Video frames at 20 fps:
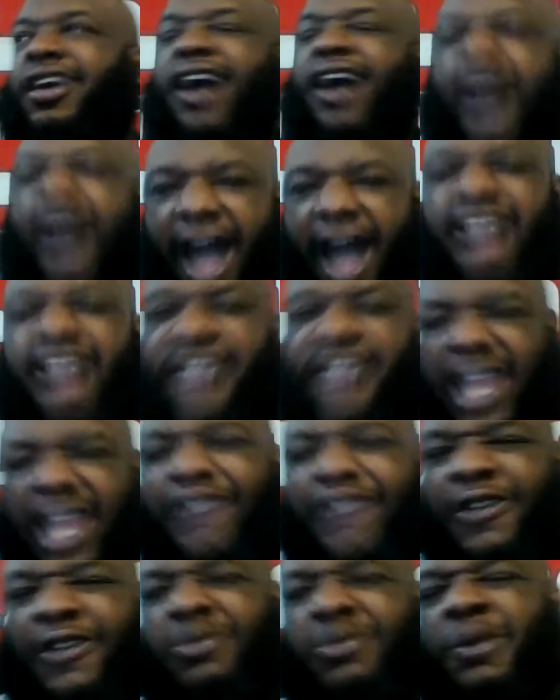I
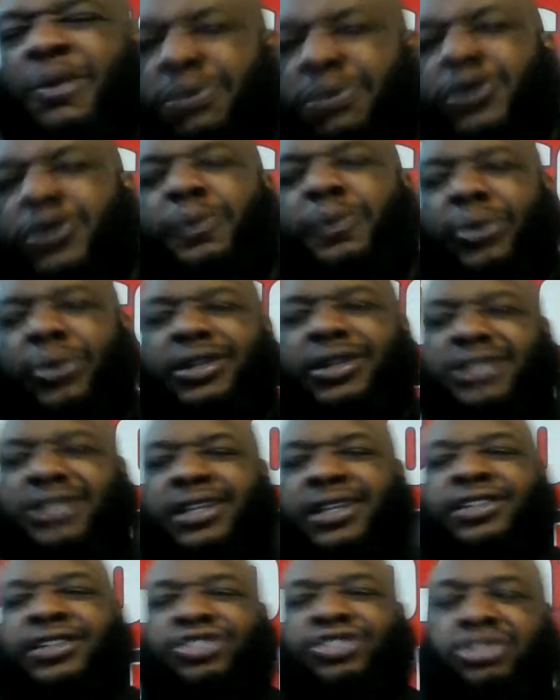gave him the blueprint
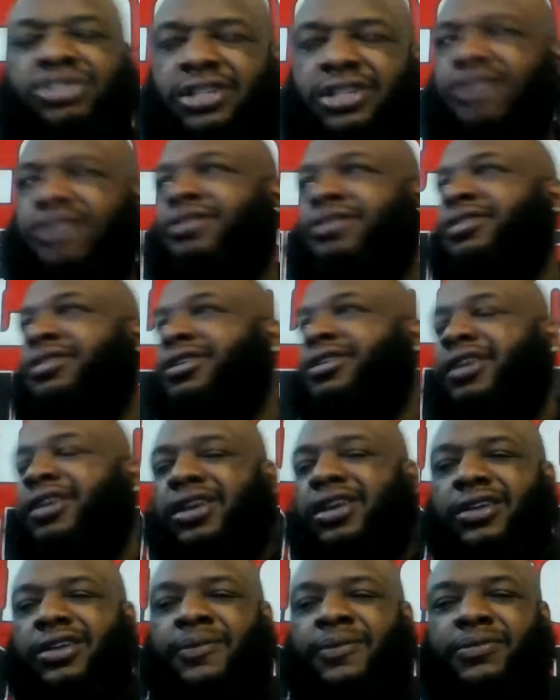to this shit.
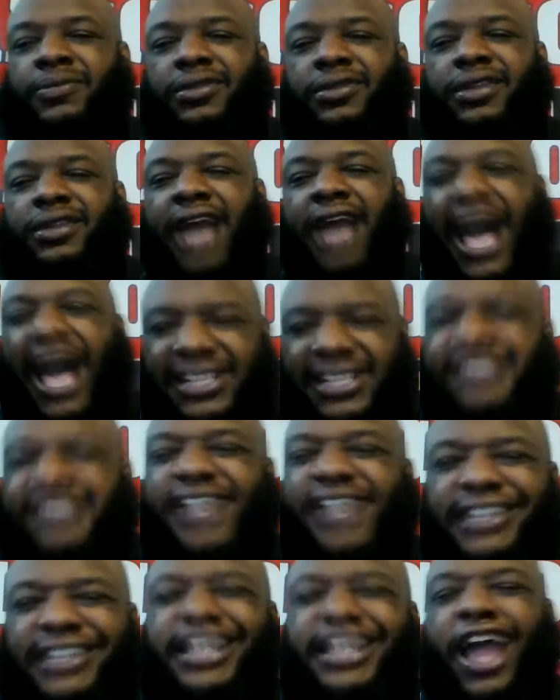I
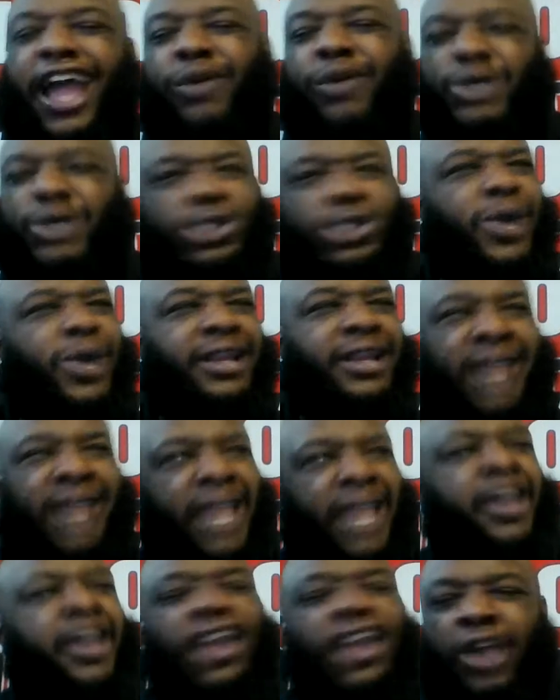sat down with you at
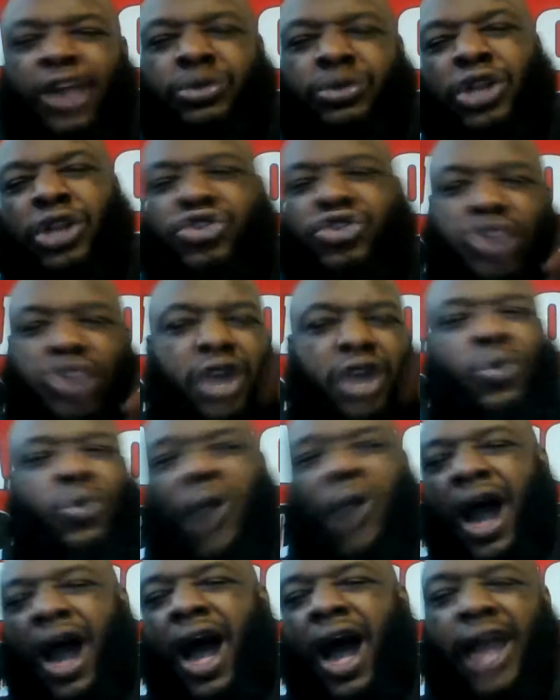night and we drunk
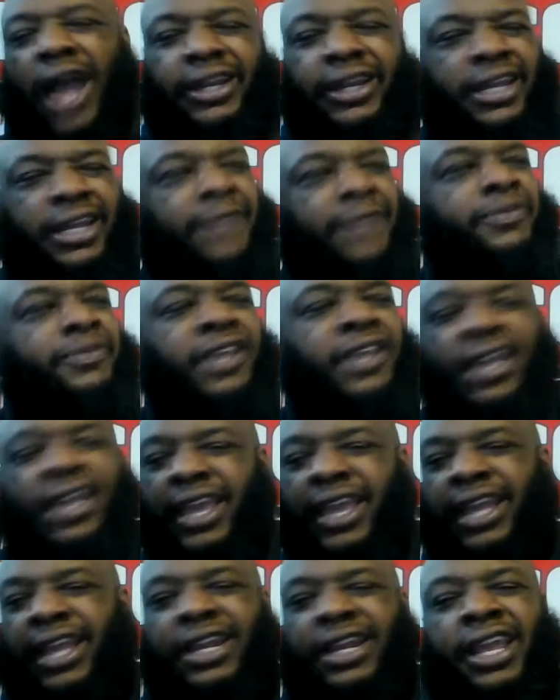wine and
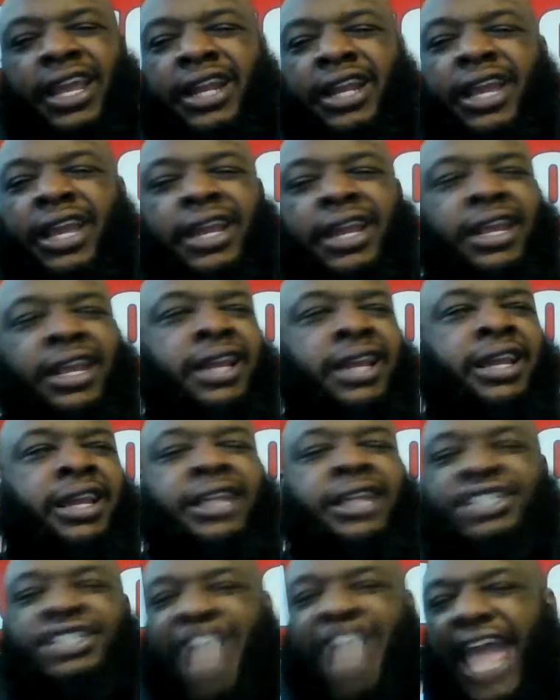
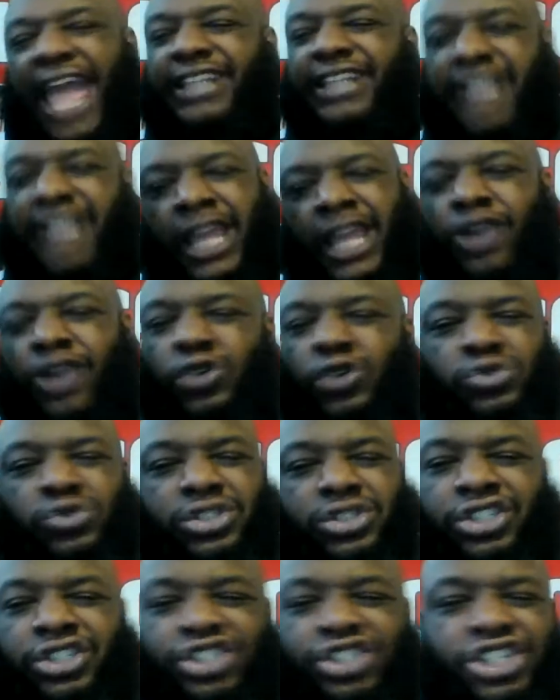Jack
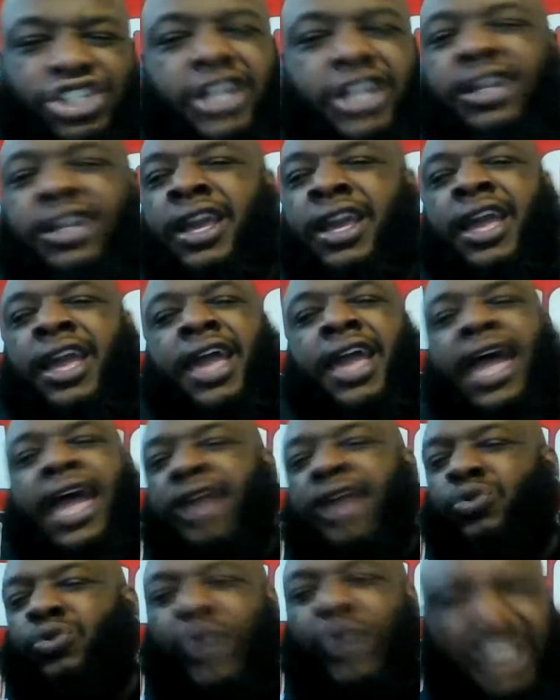Daniels and shit,
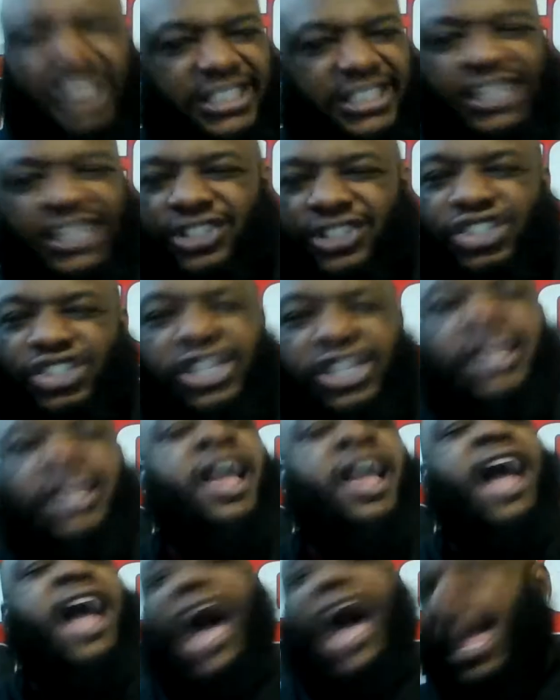whiskey and shit.
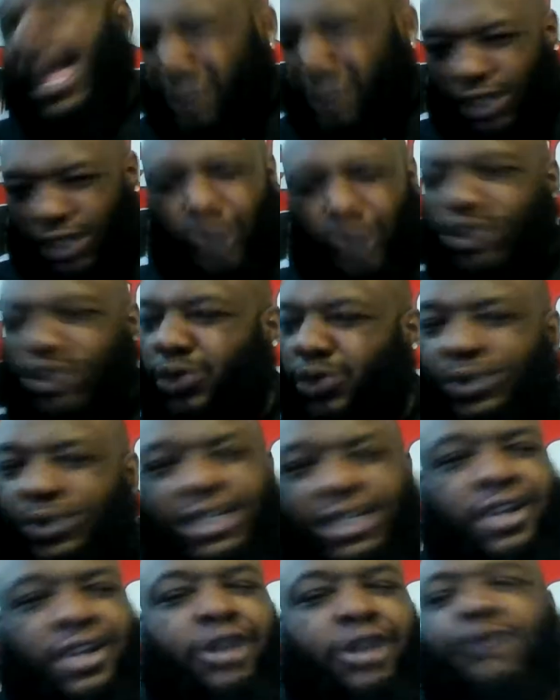I told you what
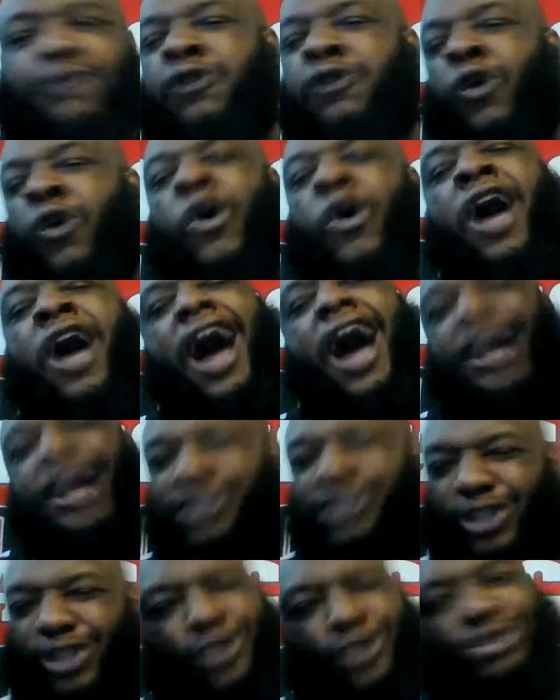to look for. I
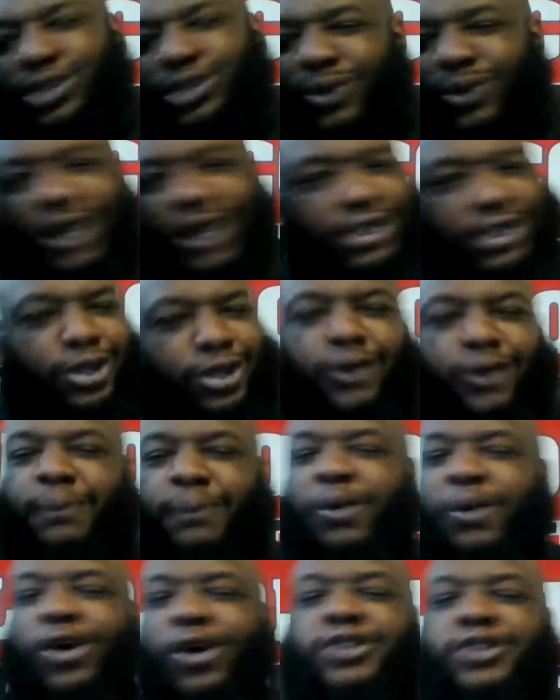told you where to throw the
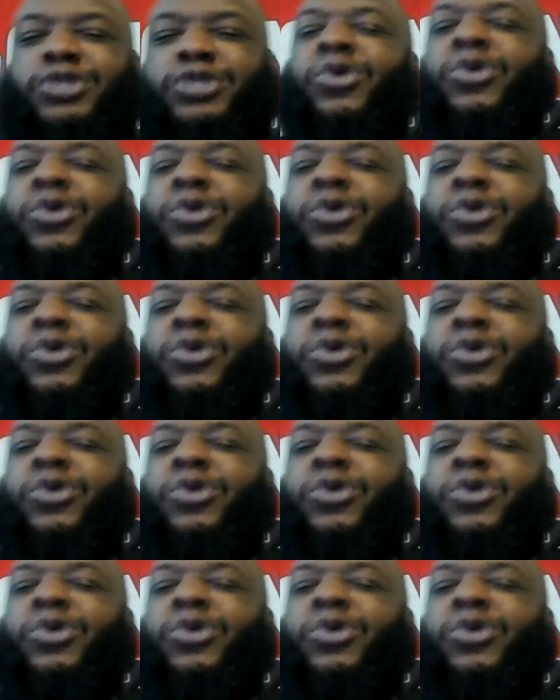ball to.